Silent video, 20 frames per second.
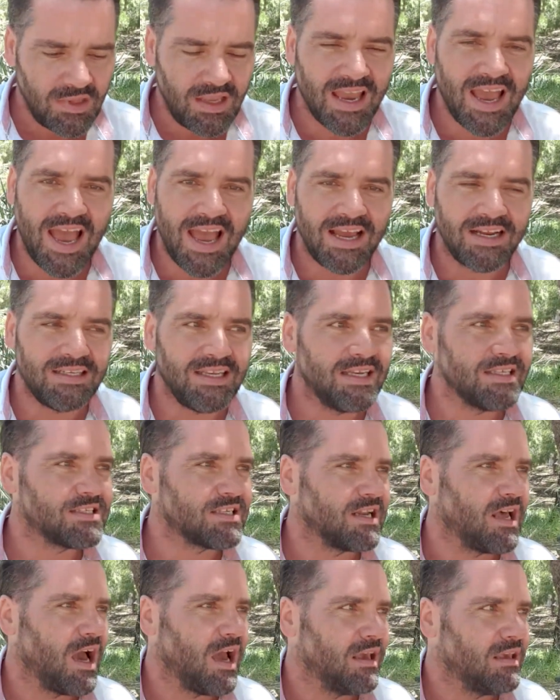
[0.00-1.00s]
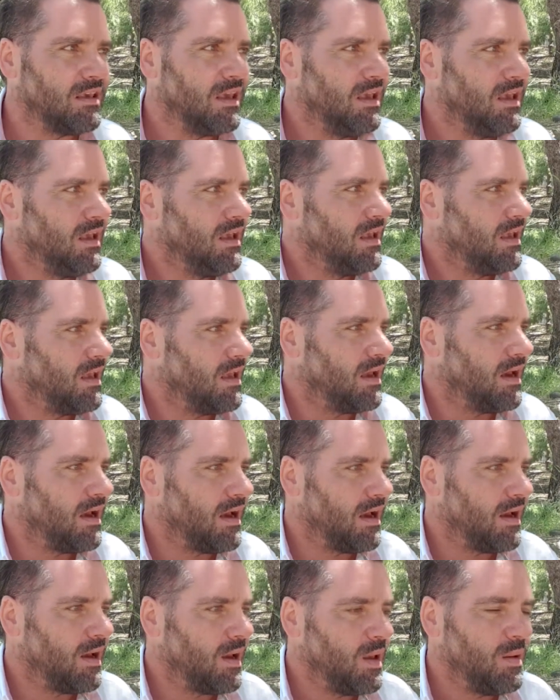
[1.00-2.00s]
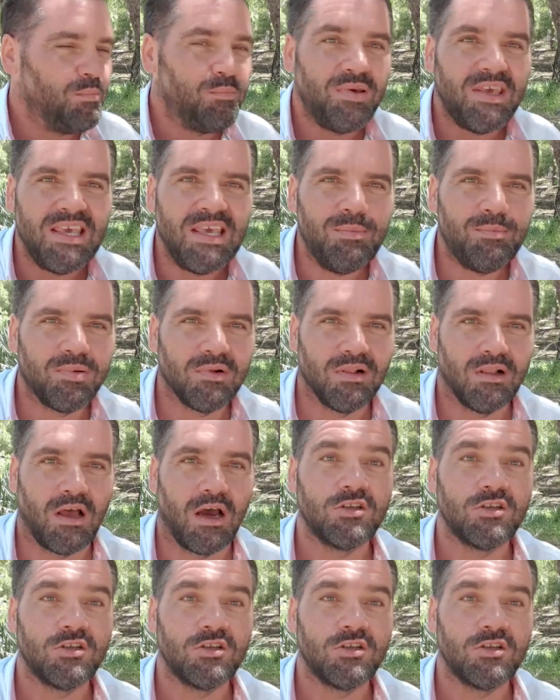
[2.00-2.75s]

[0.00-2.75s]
And it's like people